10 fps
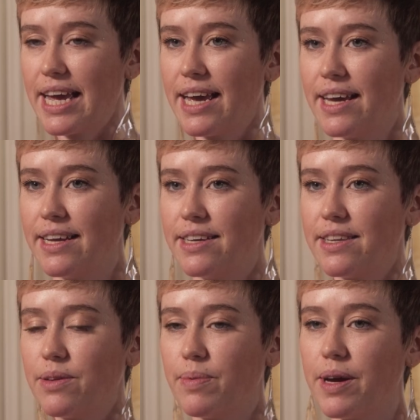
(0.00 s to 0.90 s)
and
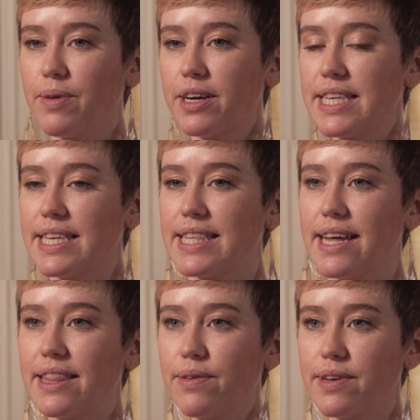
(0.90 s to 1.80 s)
the way it works is
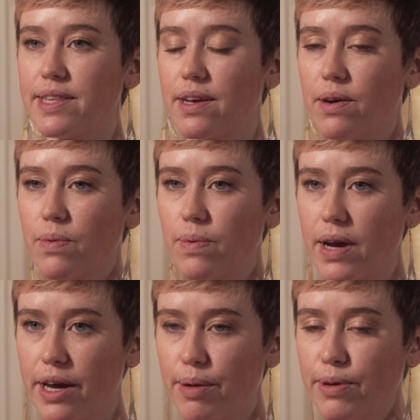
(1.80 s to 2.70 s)
that there was
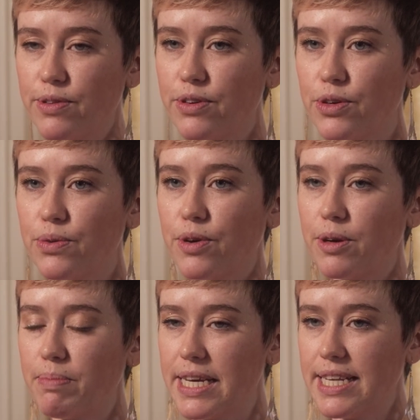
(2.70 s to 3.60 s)
a composer who
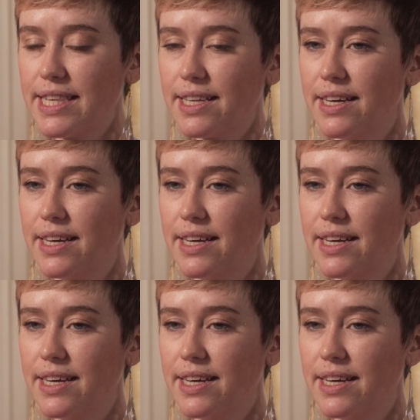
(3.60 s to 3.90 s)
wrote a piece,